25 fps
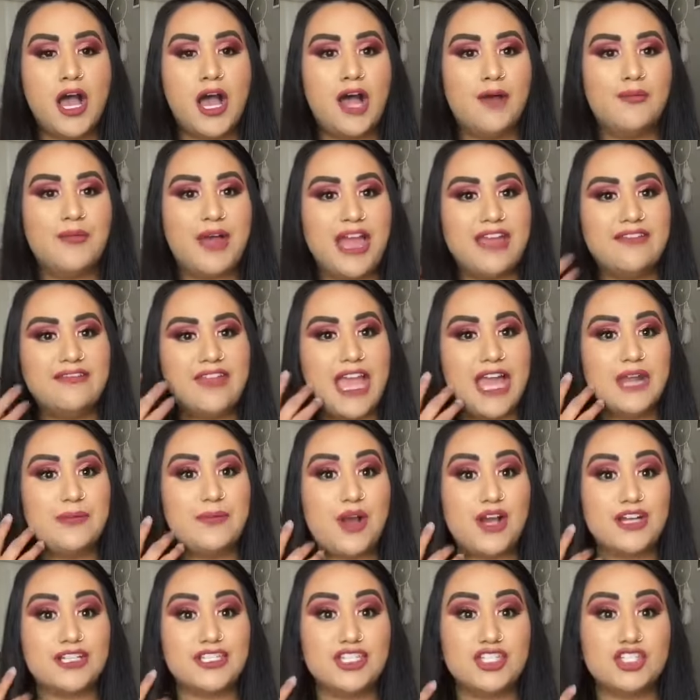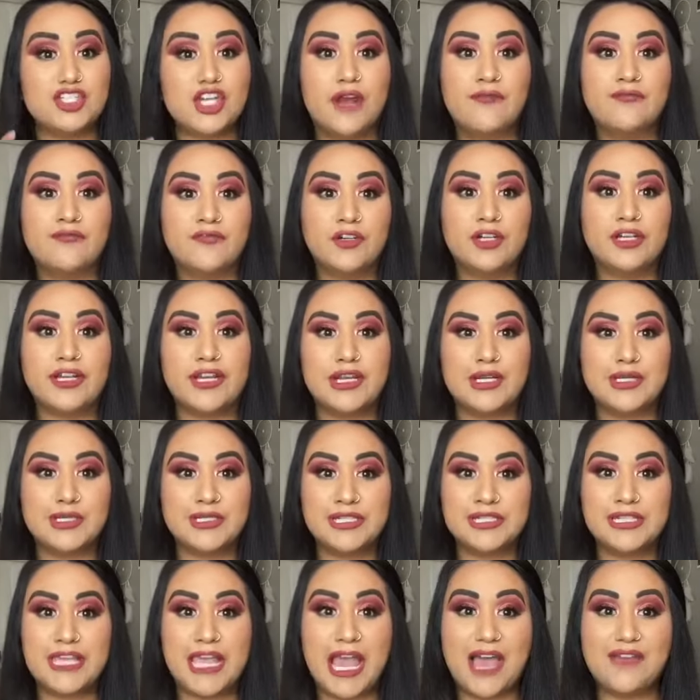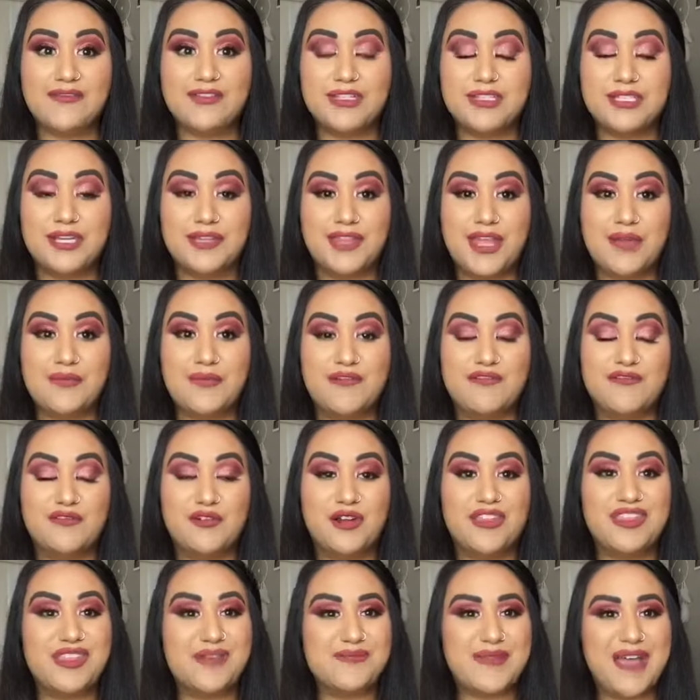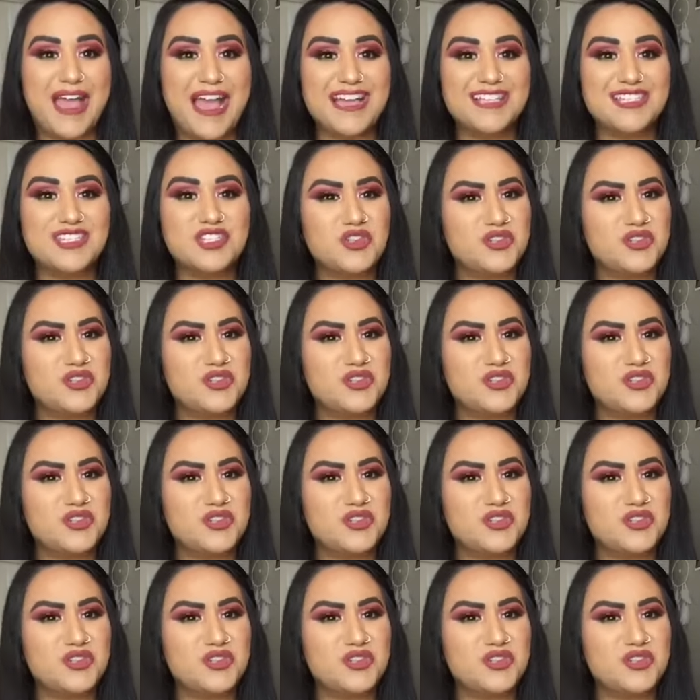I've had BOXYCHARM for years and they haven't done that before in the past.